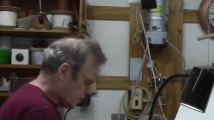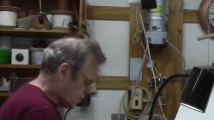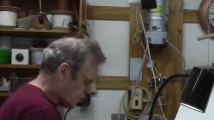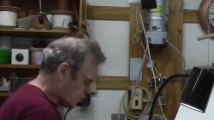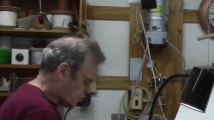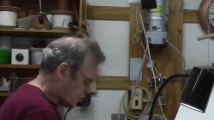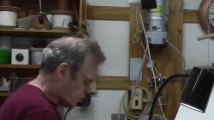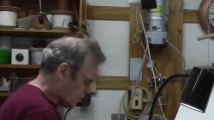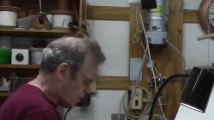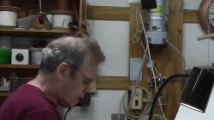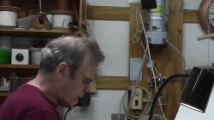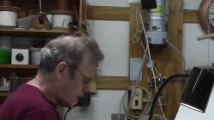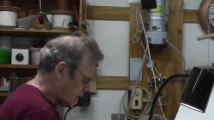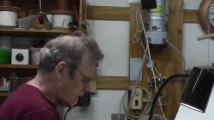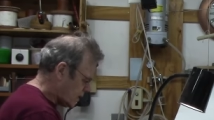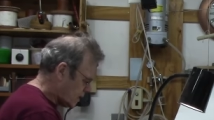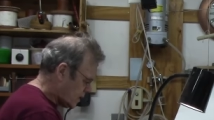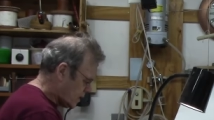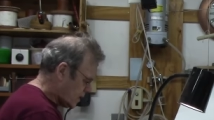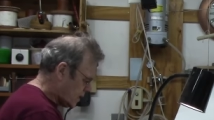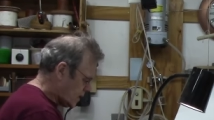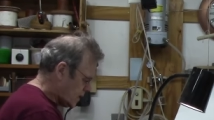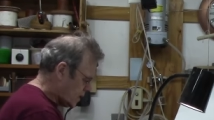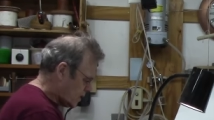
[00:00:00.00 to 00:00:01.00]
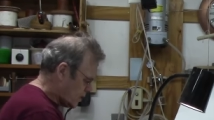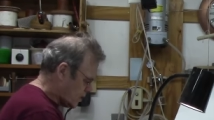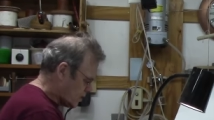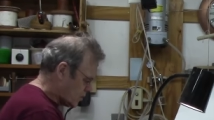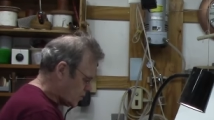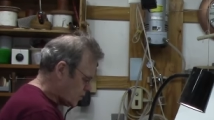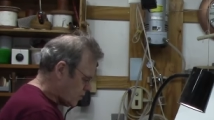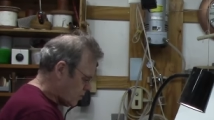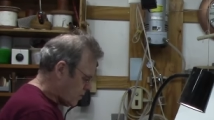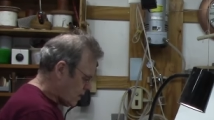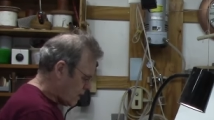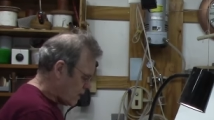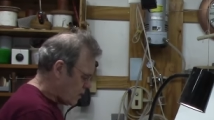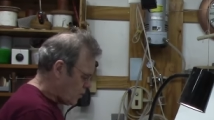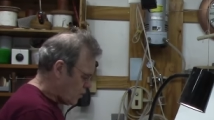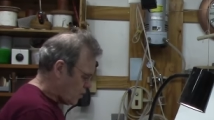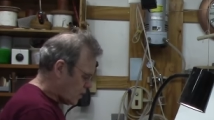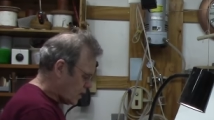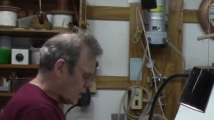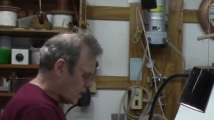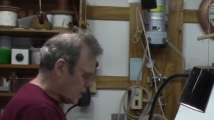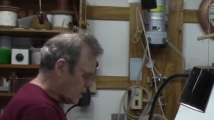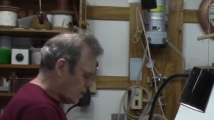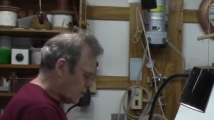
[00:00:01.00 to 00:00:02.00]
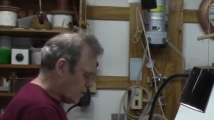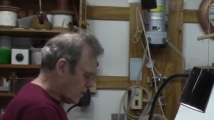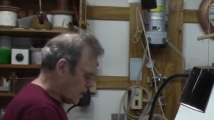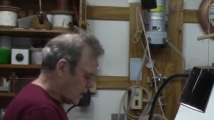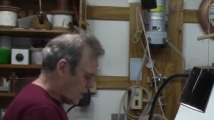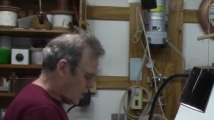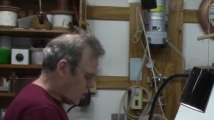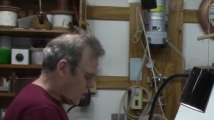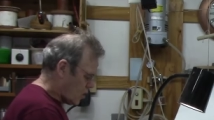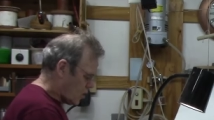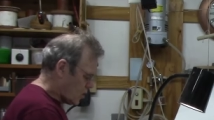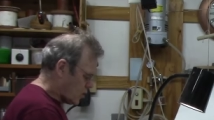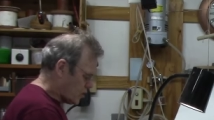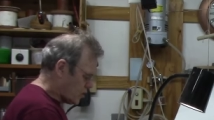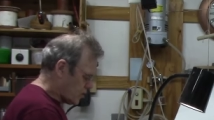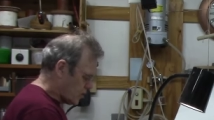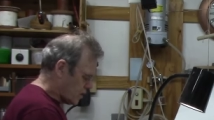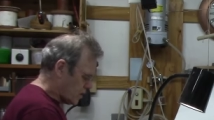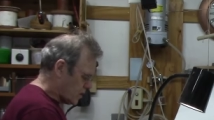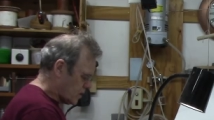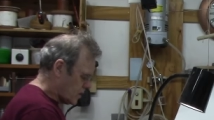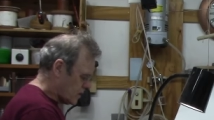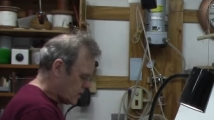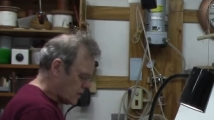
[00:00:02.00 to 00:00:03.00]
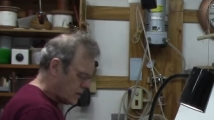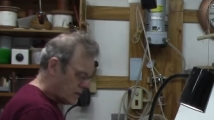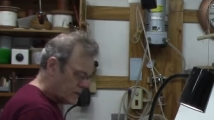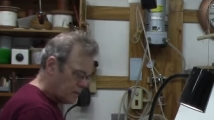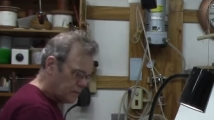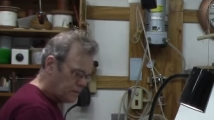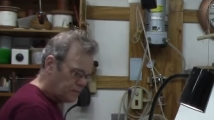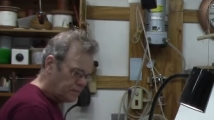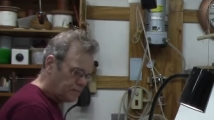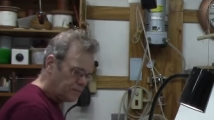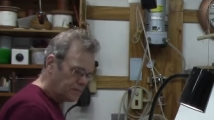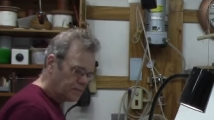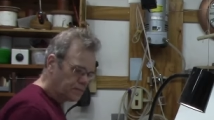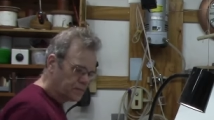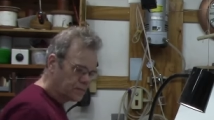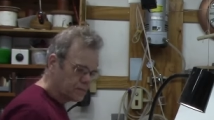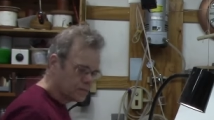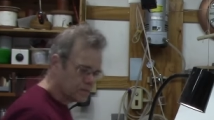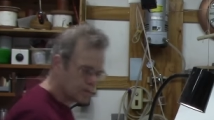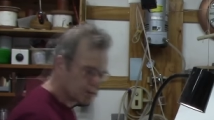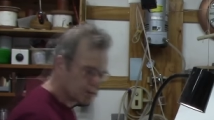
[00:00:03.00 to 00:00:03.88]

trick is you make one a little bit larger. Uh,